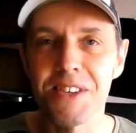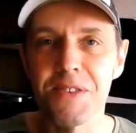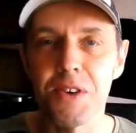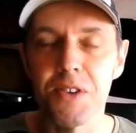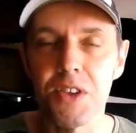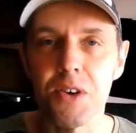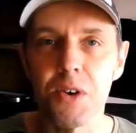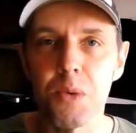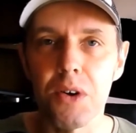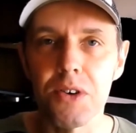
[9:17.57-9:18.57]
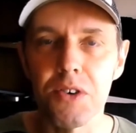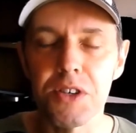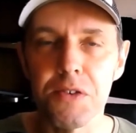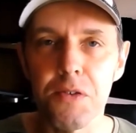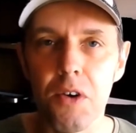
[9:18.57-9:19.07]
the young one,
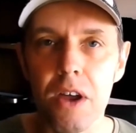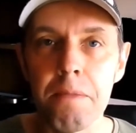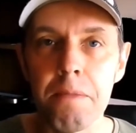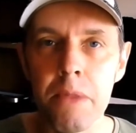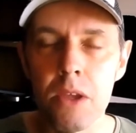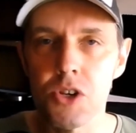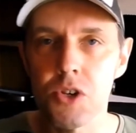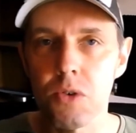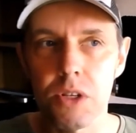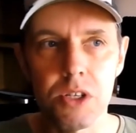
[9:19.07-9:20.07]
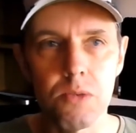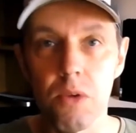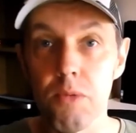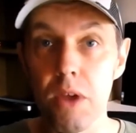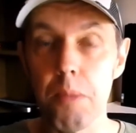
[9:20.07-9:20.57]
Christopher Ryan, shortly to
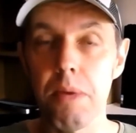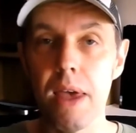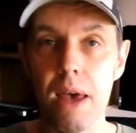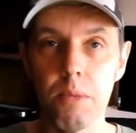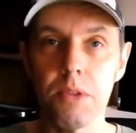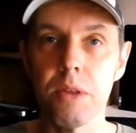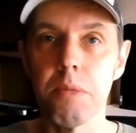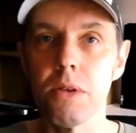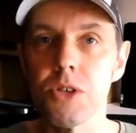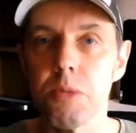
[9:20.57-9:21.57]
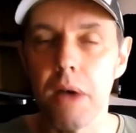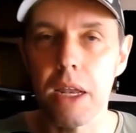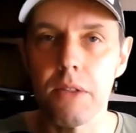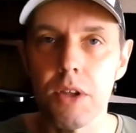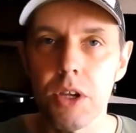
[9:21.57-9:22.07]
reappear with Nabil Shaban
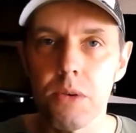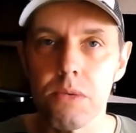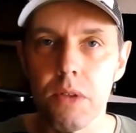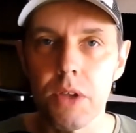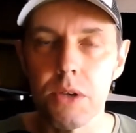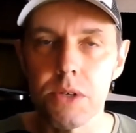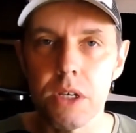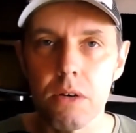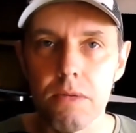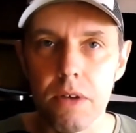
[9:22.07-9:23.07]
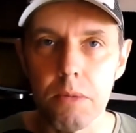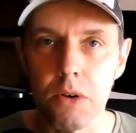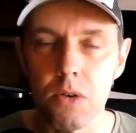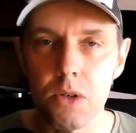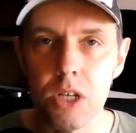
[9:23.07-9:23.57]
in the new Seal film, of
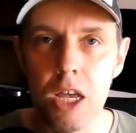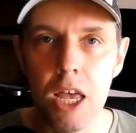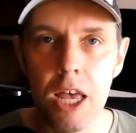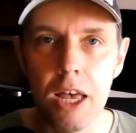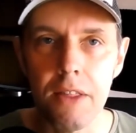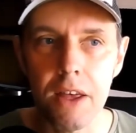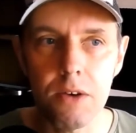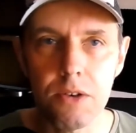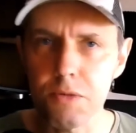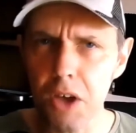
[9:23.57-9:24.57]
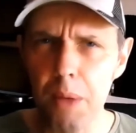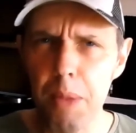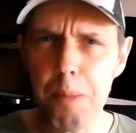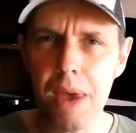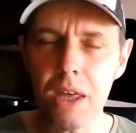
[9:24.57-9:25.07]
course. They couldn't have timed
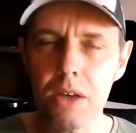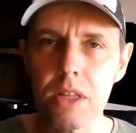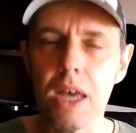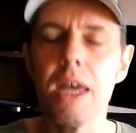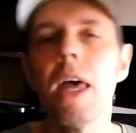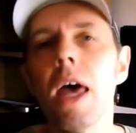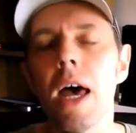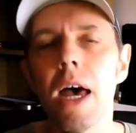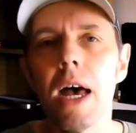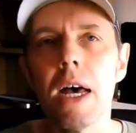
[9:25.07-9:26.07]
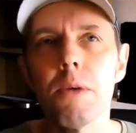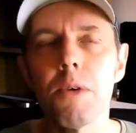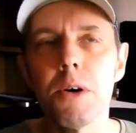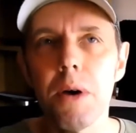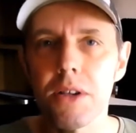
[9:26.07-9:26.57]
that better, could they?
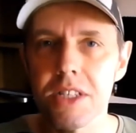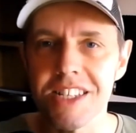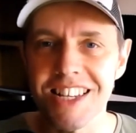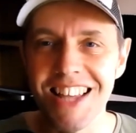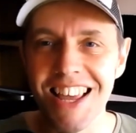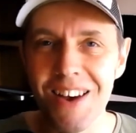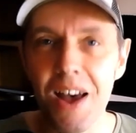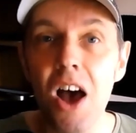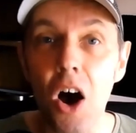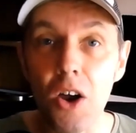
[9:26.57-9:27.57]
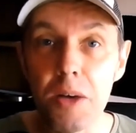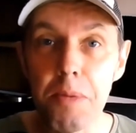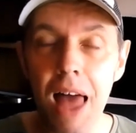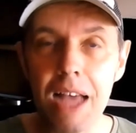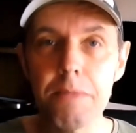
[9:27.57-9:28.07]
Who else is in here? Honor
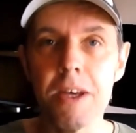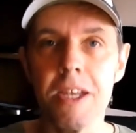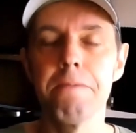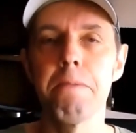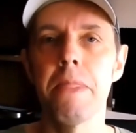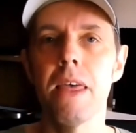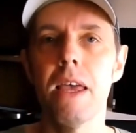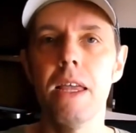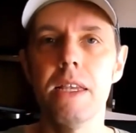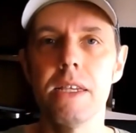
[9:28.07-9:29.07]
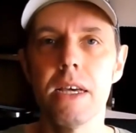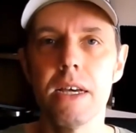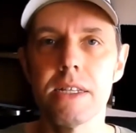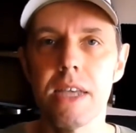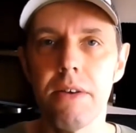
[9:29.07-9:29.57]
Blackman in
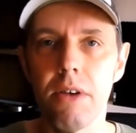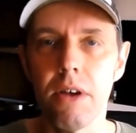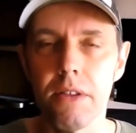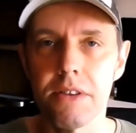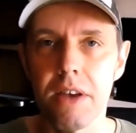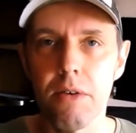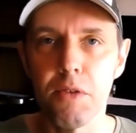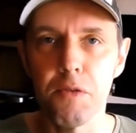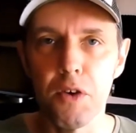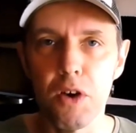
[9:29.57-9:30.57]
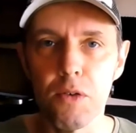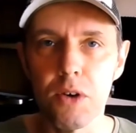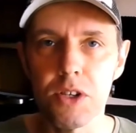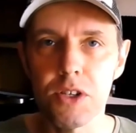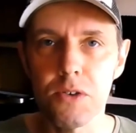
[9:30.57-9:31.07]
Terror of the
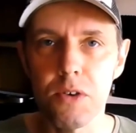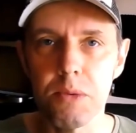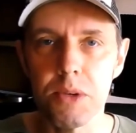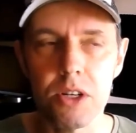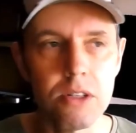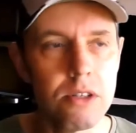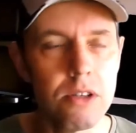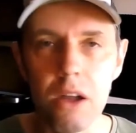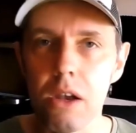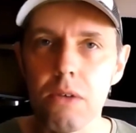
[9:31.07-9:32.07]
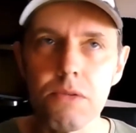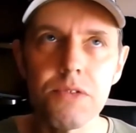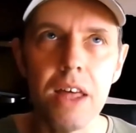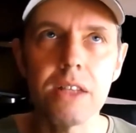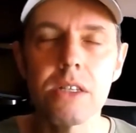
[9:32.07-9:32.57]
Vervoid story, which I love
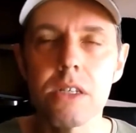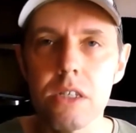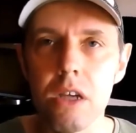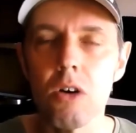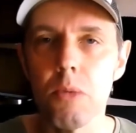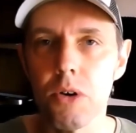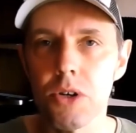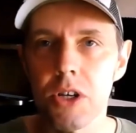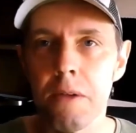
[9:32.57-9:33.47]
so much.